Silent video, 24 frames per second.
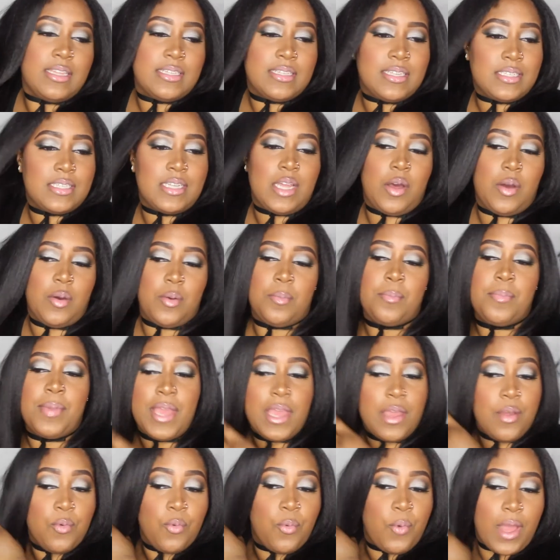So
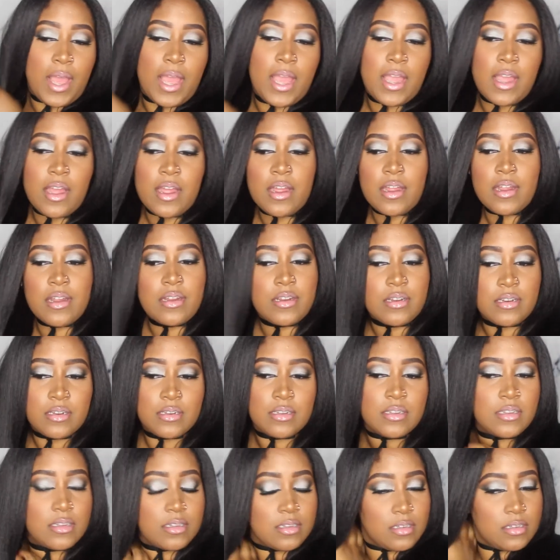beware
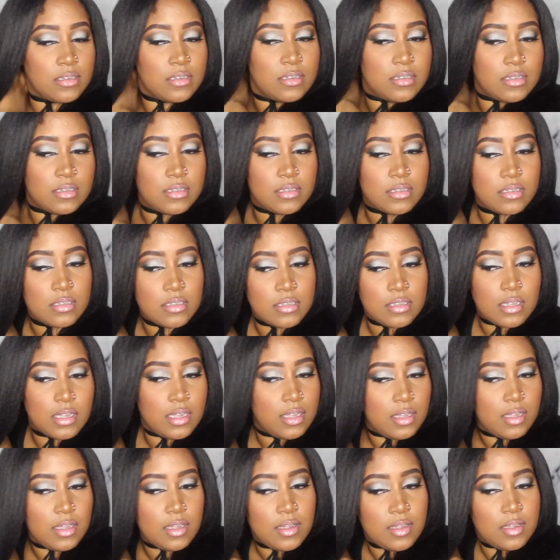
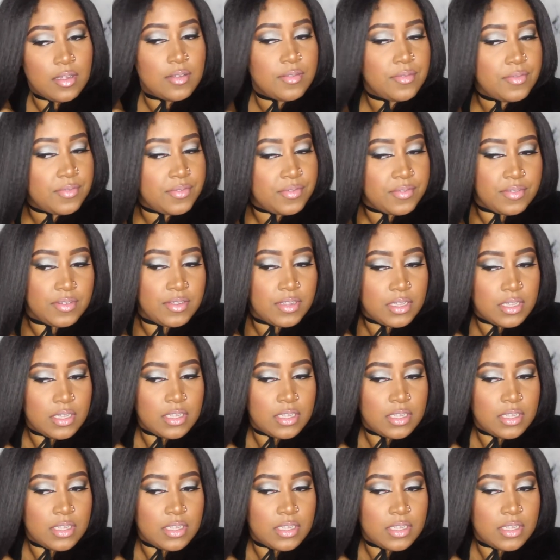of